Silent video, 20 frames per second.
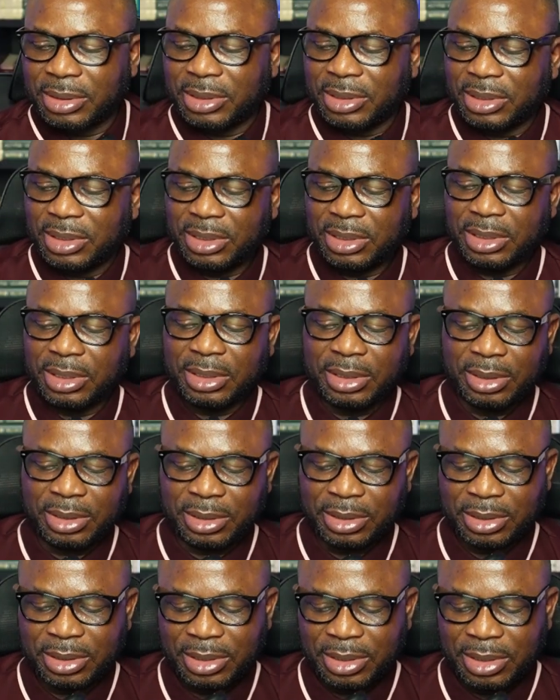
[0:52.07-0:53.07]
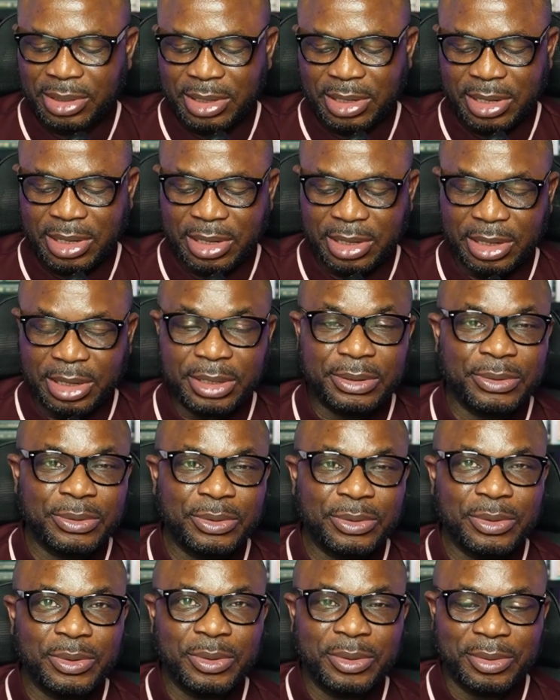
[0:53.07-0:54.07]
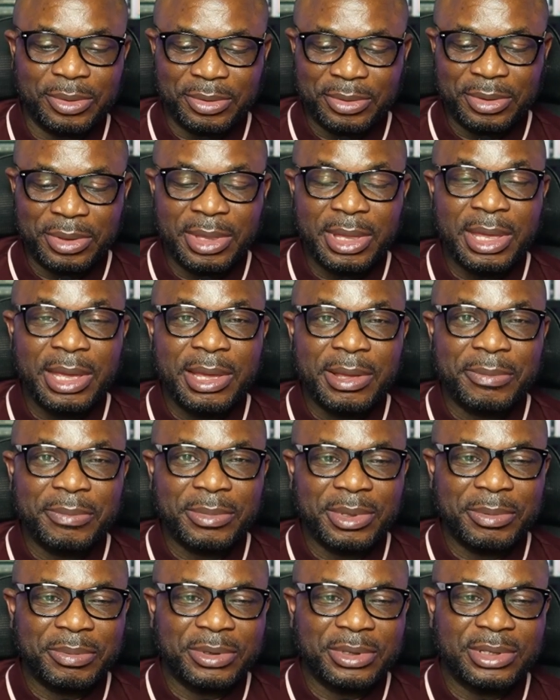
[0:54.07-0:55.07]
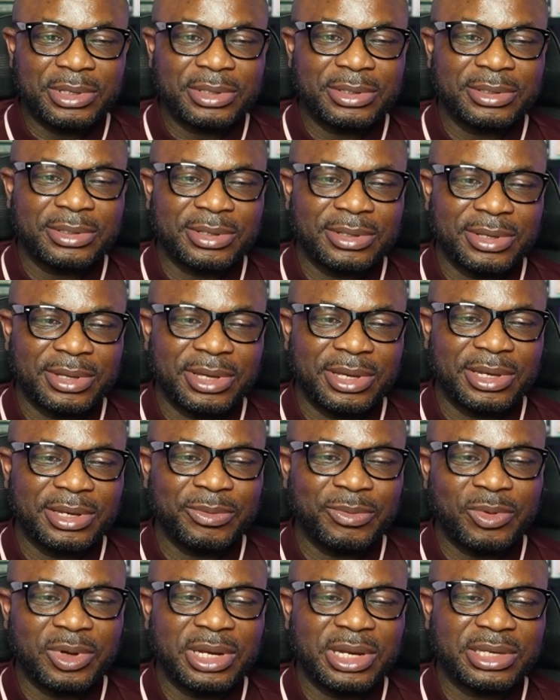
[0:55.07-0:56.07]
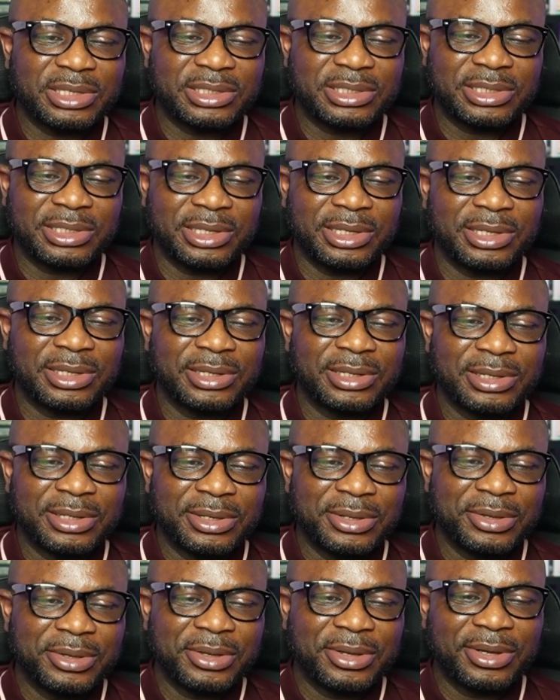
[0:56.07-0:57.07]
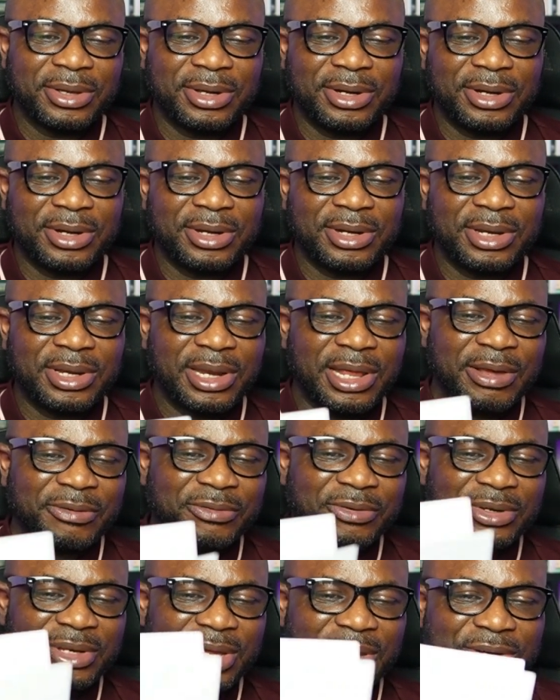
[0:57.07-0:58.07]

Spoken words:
here, and I don't know, maybe anyone has seen in real life or their